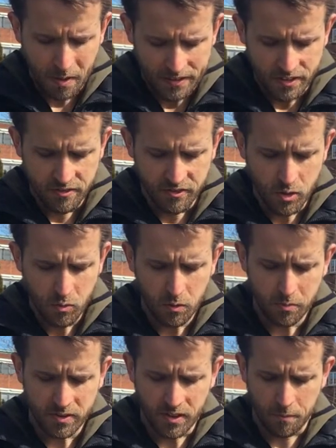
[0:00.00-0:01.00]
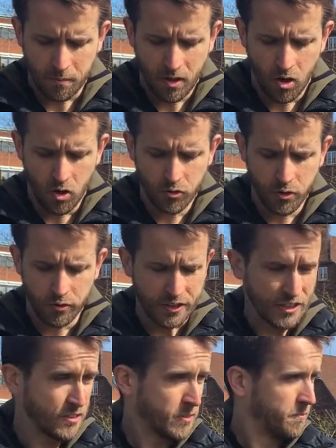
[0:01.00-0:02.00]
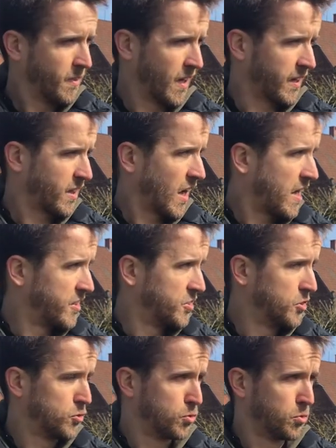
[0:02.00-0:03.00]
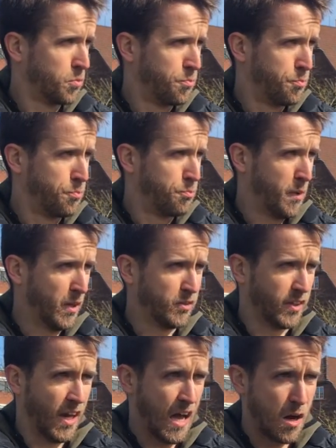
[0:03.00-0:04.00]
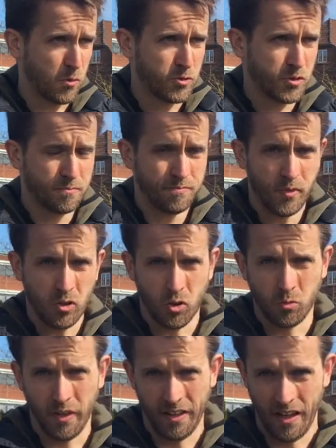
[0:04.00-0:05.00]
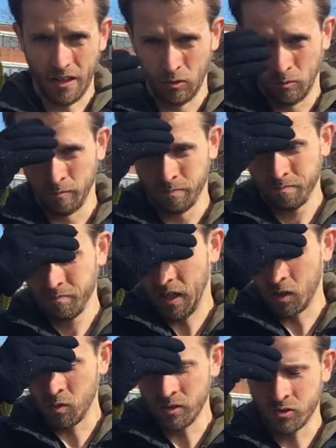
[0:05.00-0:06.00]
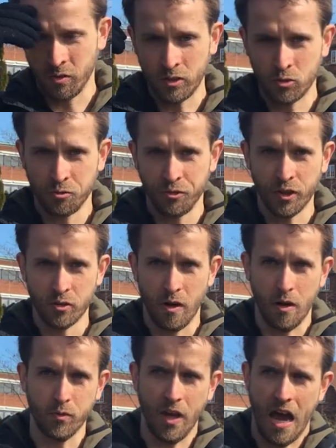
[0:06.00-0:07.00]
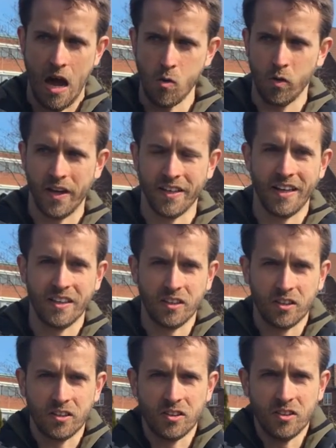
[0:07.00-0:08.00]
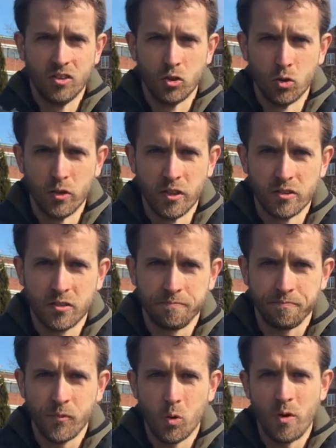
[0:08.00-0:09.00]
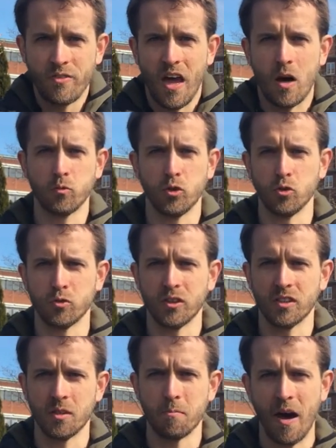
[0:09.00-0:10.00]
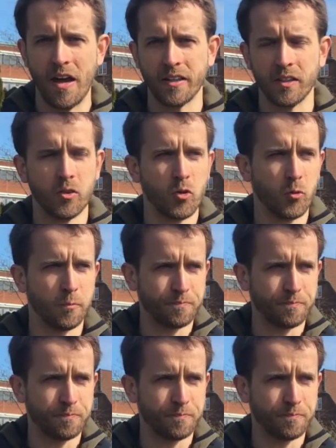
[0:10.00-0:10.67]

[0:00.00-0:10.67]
But if there will be some other need, like I need to build a house, so then I, I will try to figure out how can I do this without using the money.